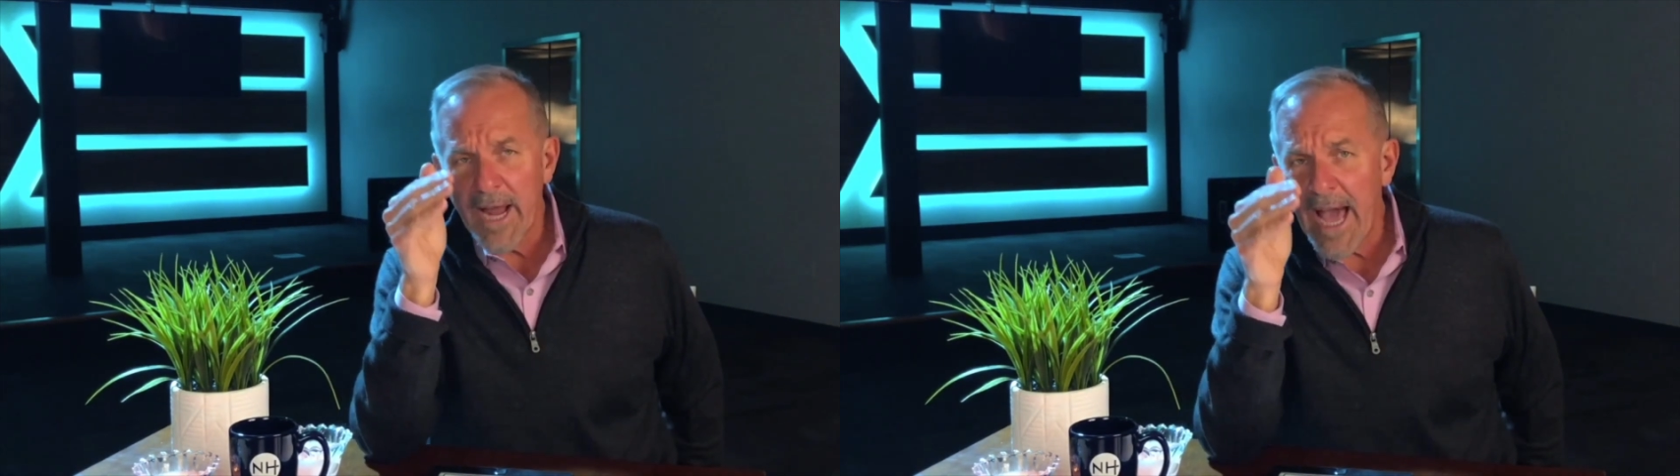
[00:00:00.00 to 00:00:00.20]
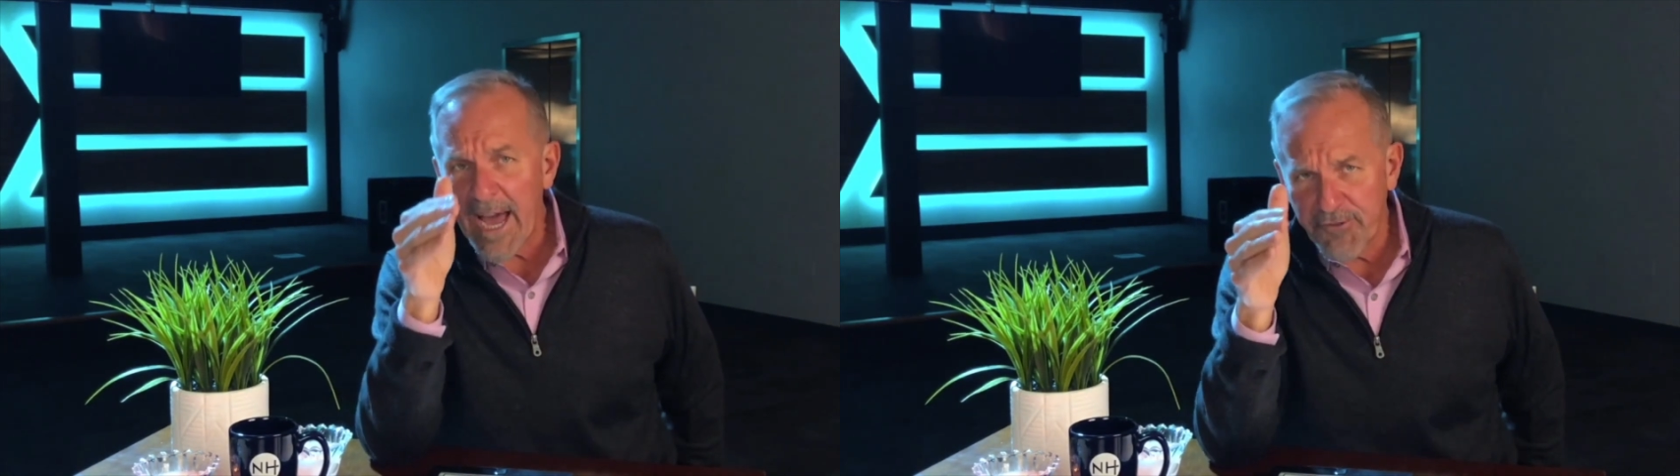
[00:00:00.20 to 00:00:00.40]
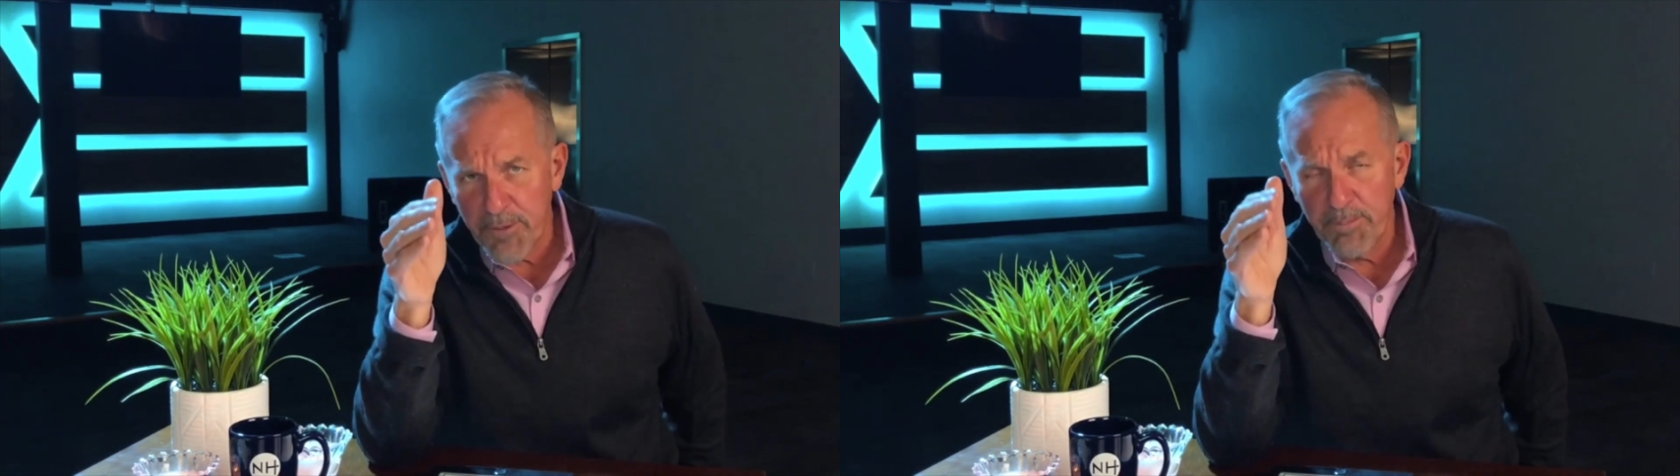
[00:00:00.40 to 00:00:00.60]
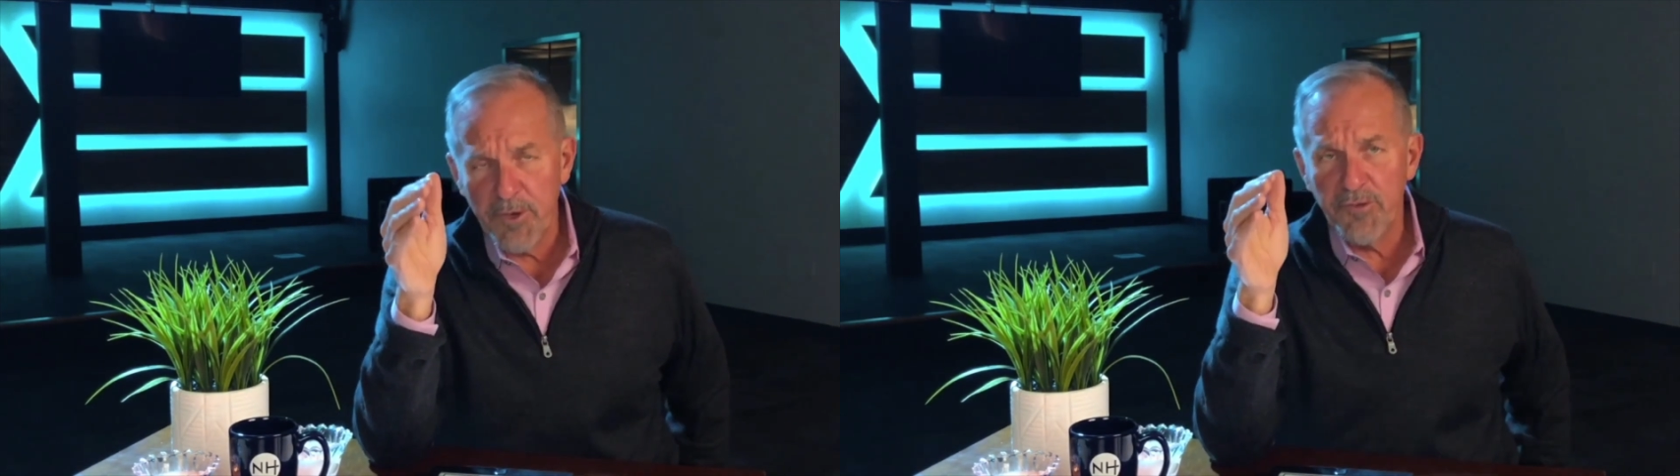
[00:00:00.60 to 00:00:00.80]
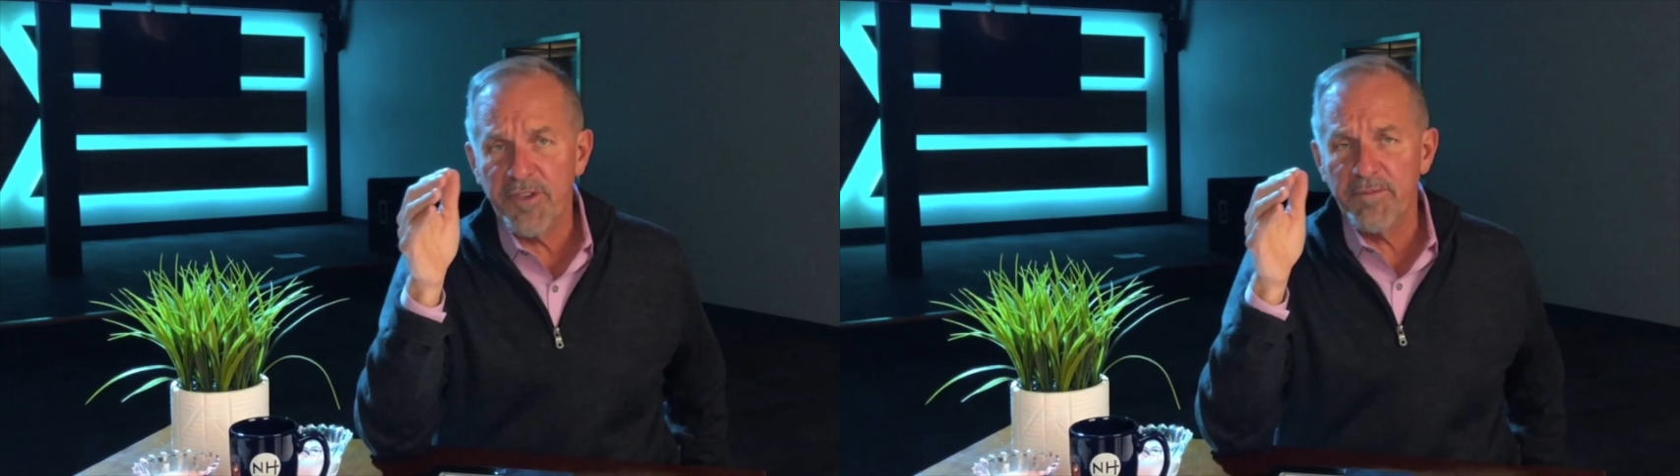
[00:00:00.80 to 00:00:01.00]
or
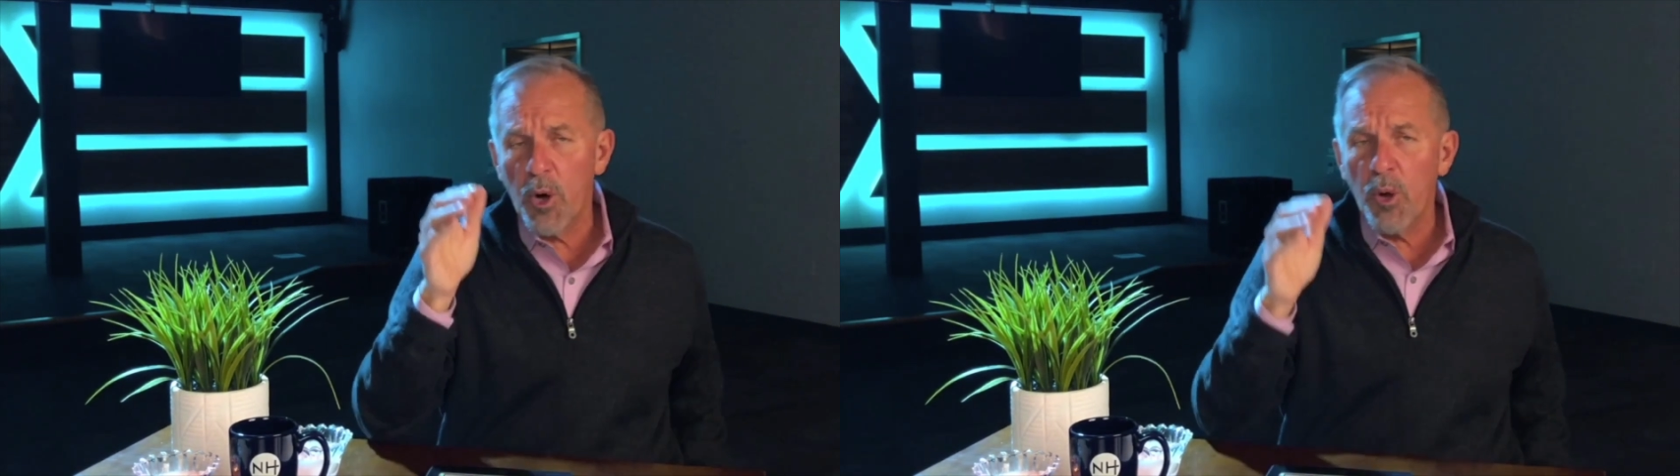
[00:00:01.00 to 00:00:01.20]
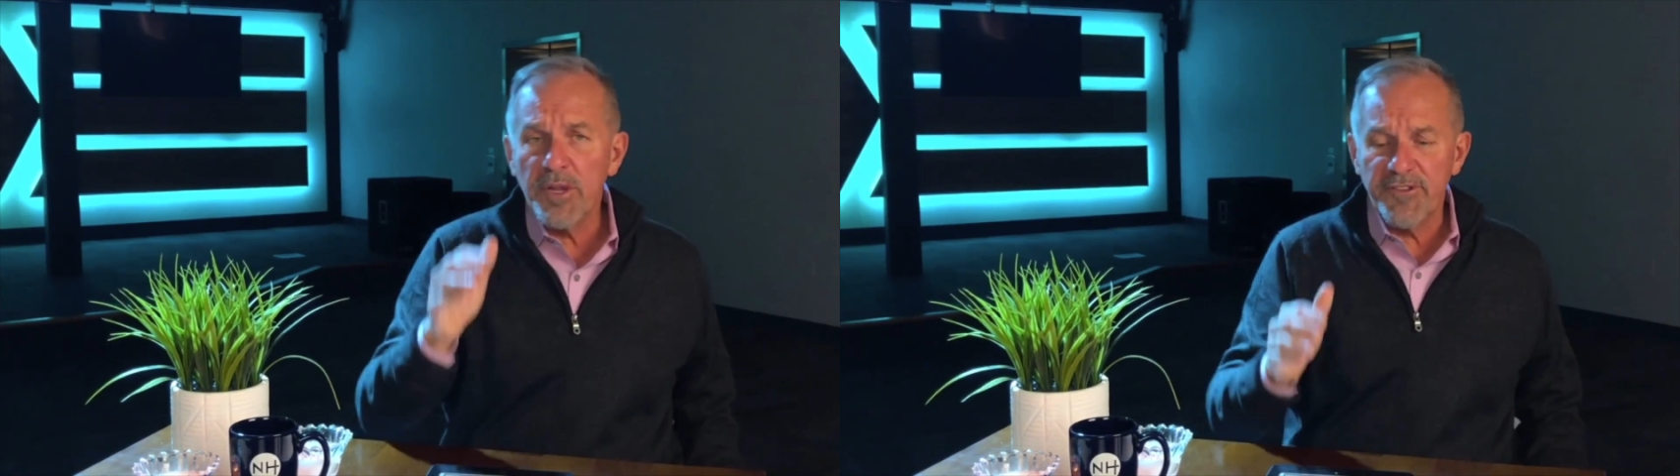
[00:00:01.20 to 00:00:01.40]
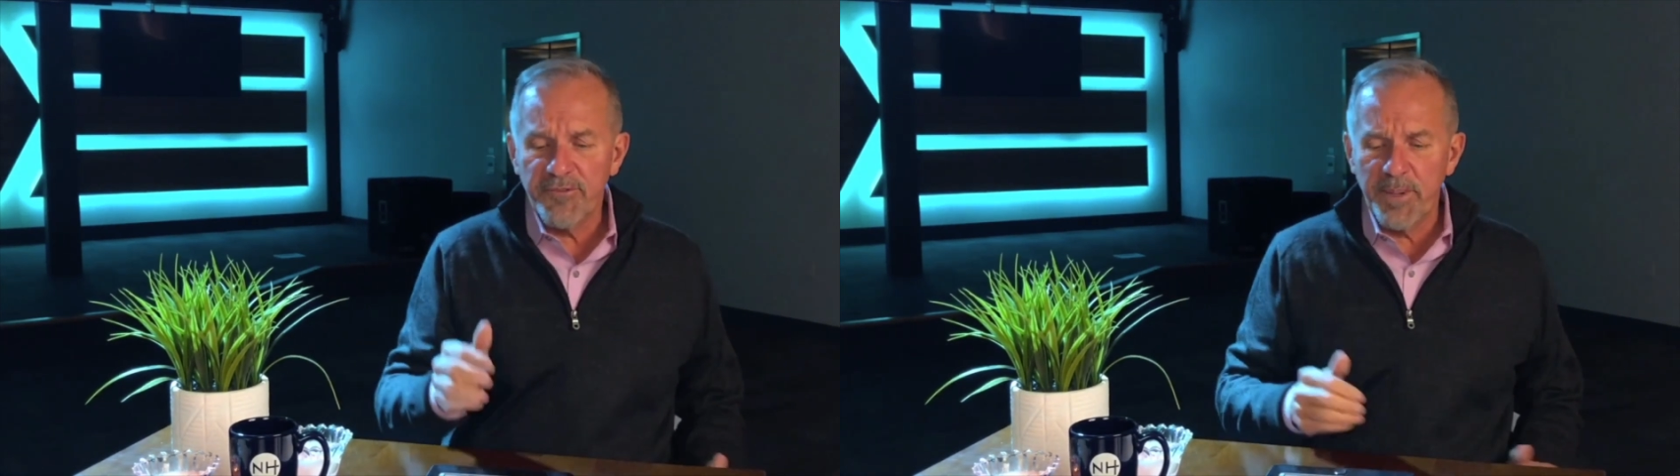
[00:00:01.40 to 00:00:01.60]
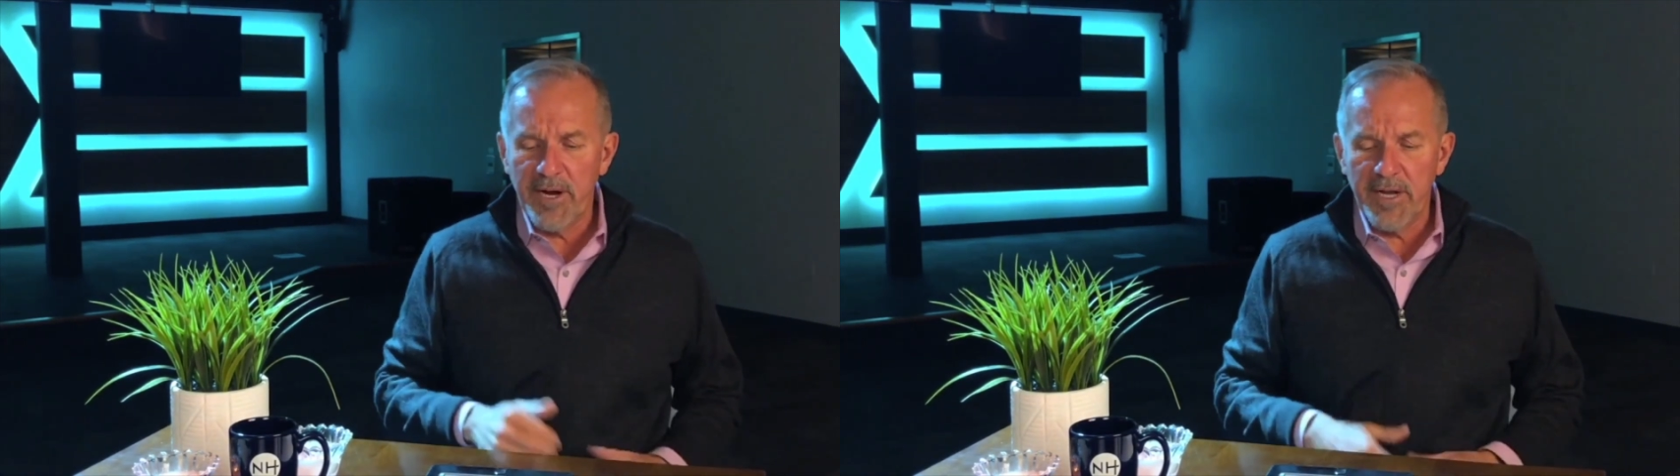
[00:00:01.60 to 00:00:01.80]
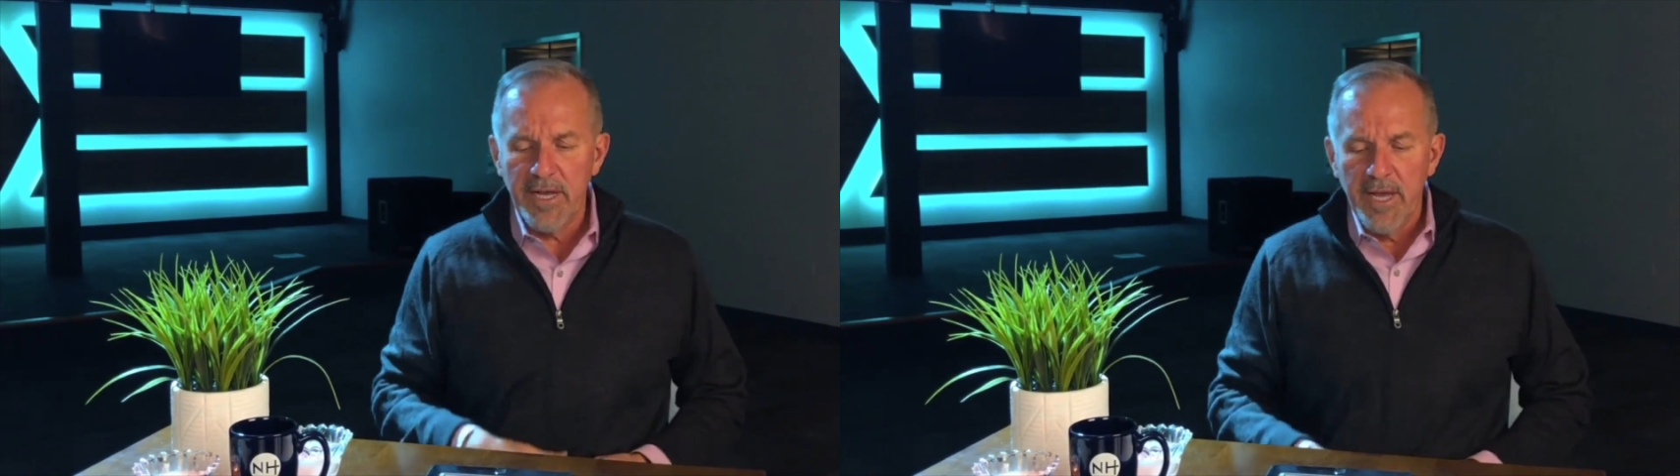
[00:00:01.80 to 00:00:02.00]
attributes of the Holy
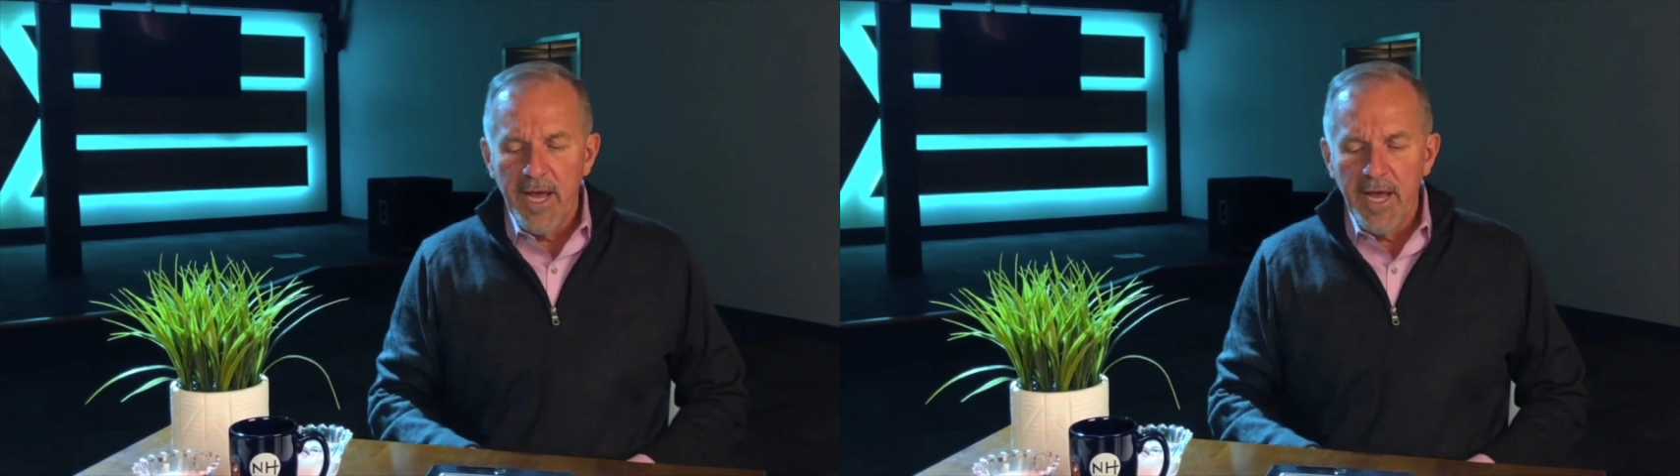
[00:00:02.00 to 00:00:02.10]
Spirit.